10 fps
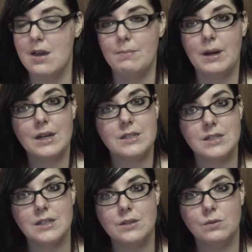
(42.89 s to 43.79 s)
but I
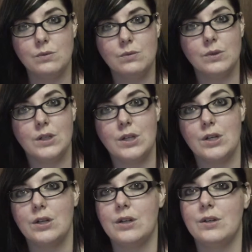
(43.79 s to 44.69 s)
did really
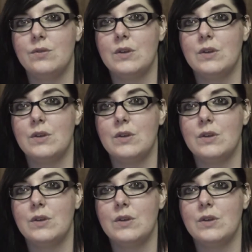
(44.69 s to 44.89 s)
good in